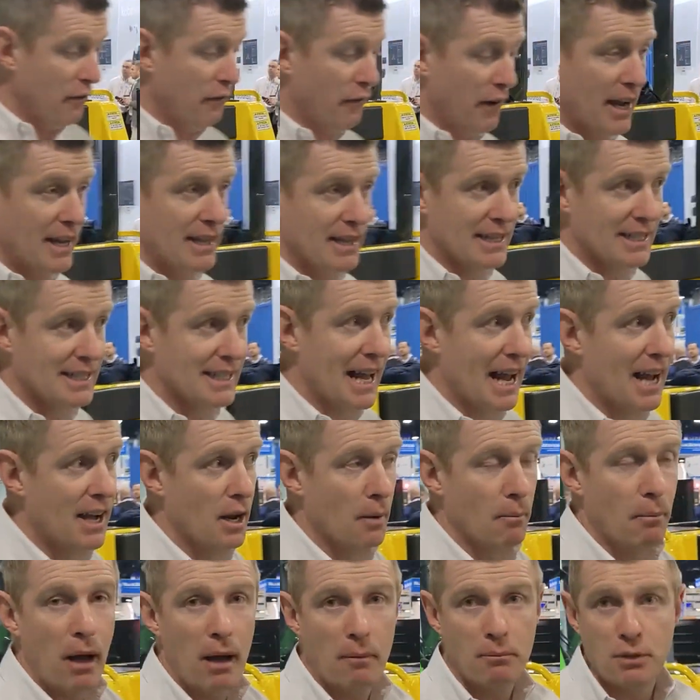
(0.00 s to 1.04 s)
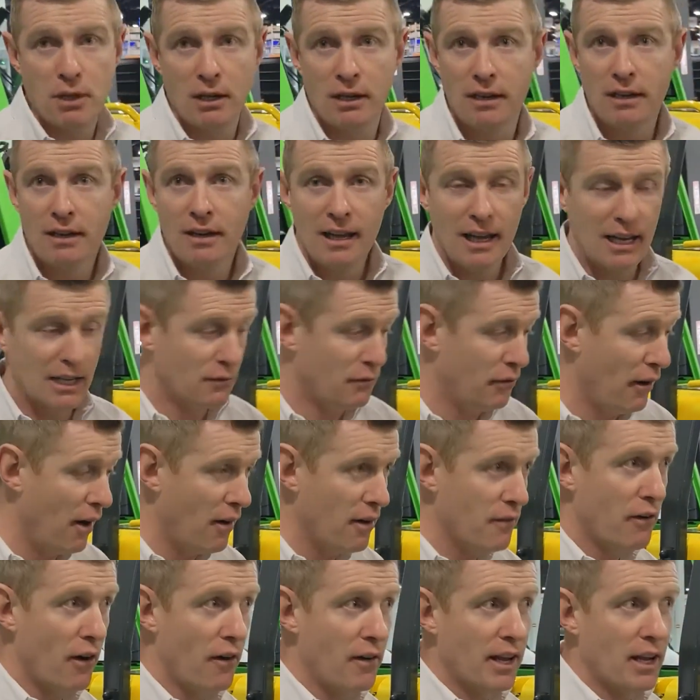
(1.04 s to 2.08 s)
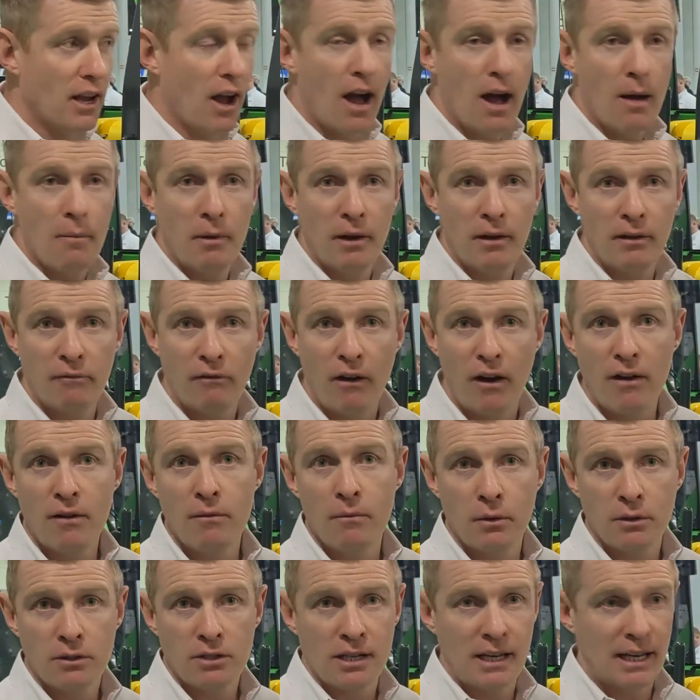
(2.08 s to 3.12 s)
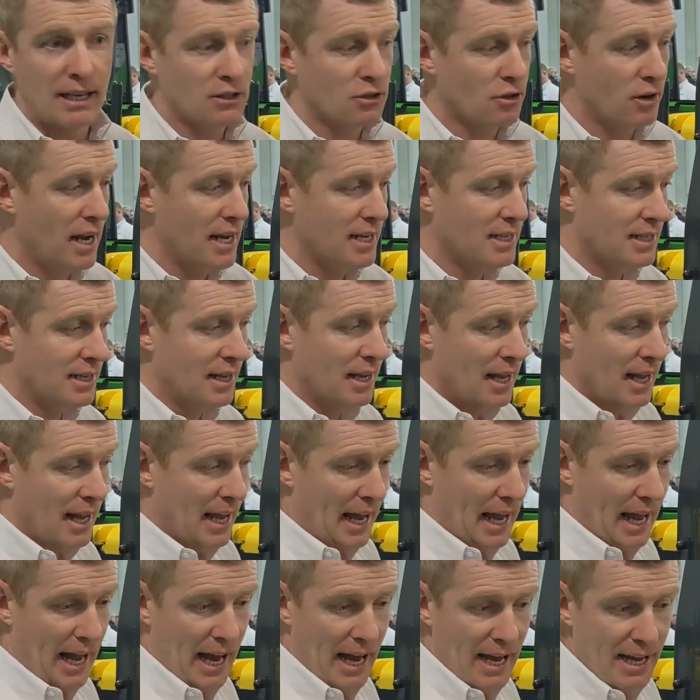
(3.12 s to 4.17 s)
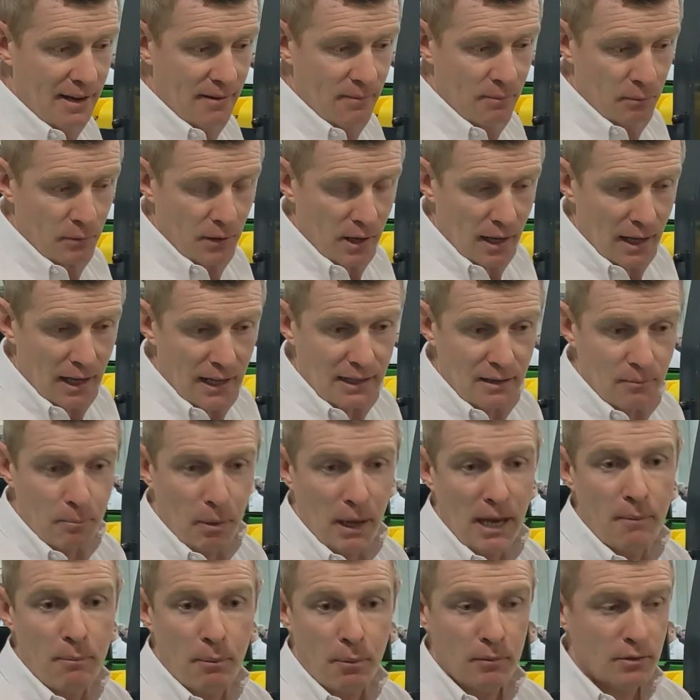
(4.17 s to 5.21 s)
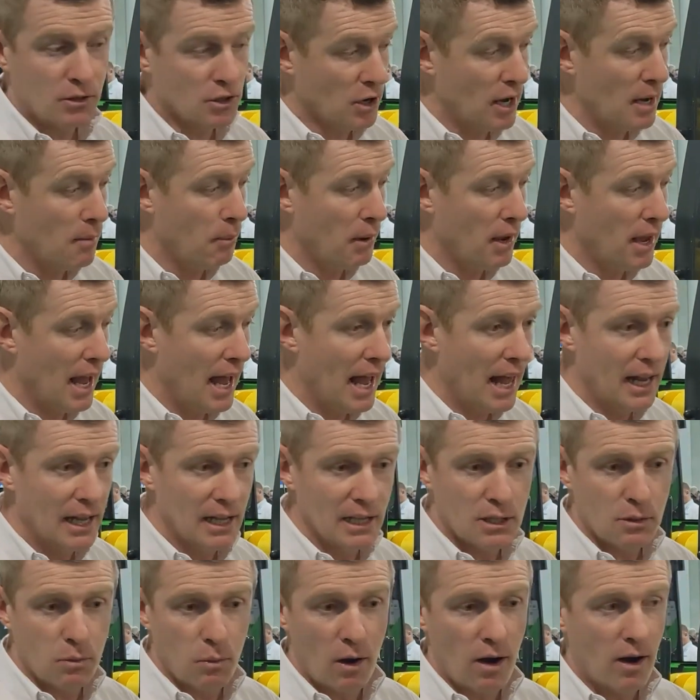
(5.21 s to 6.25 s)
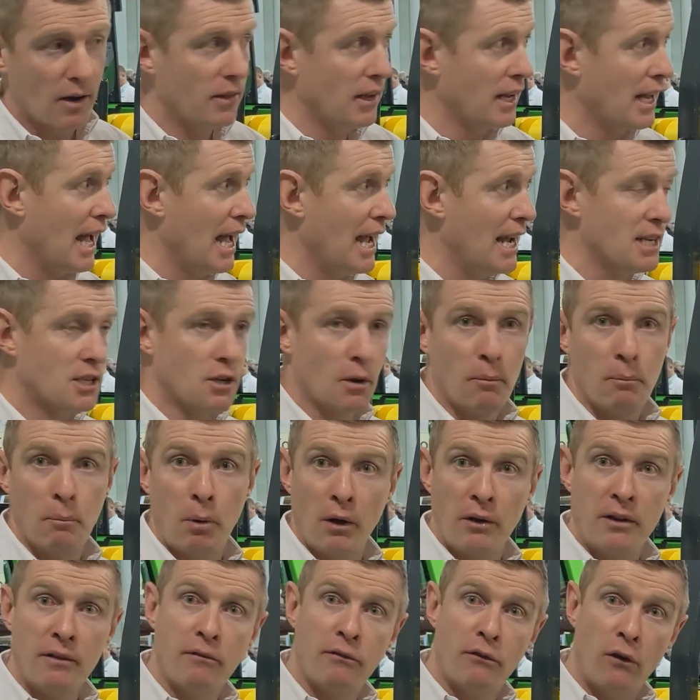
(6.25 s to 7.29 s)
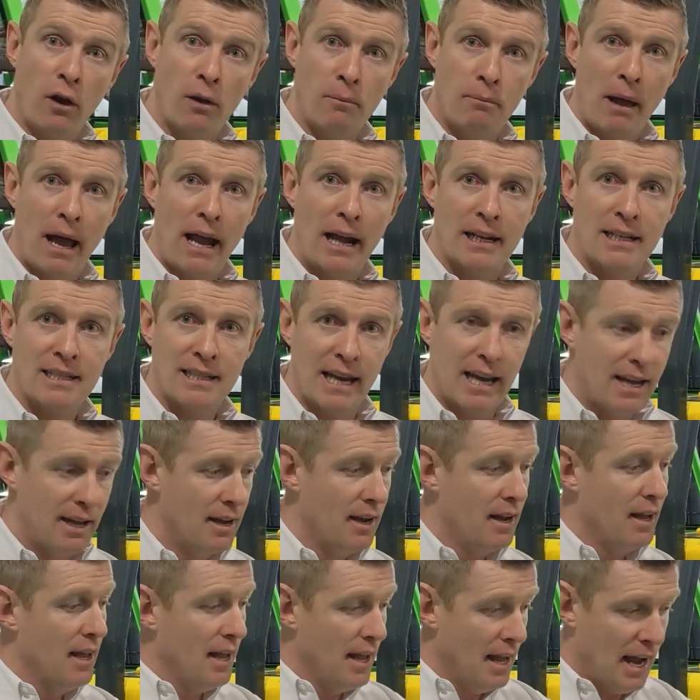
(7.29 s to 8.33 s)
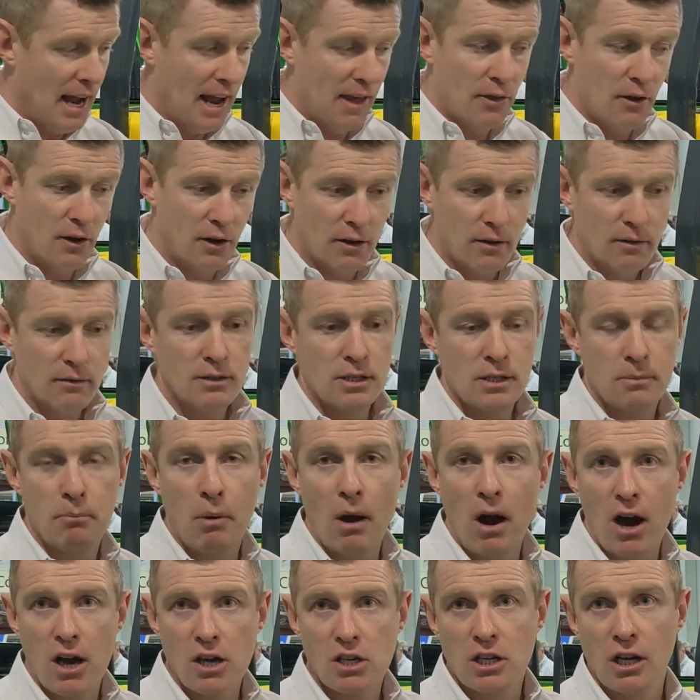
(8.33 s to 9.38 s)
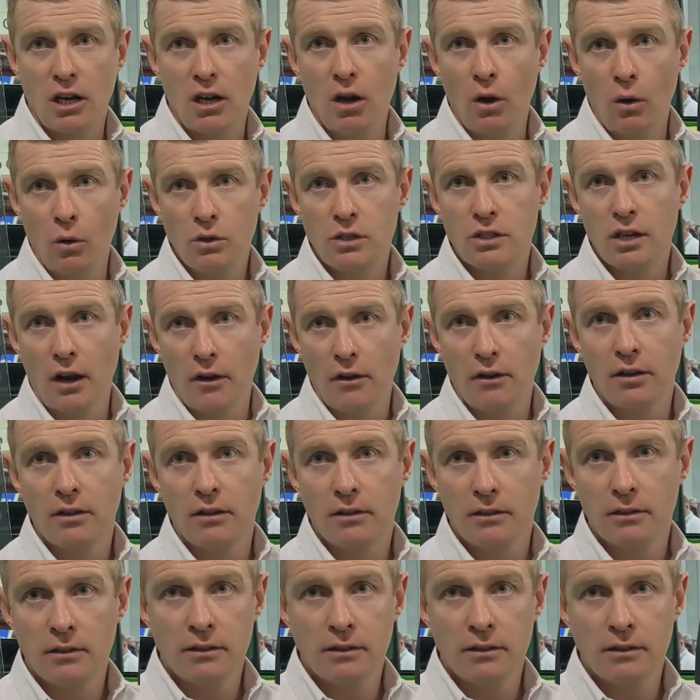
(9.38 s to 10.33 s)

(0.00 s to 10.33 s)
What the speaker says: to find the stand-up option is very, very common and very much interest in 3PLs, where the guys are putting full pallets in and they're partial loads out.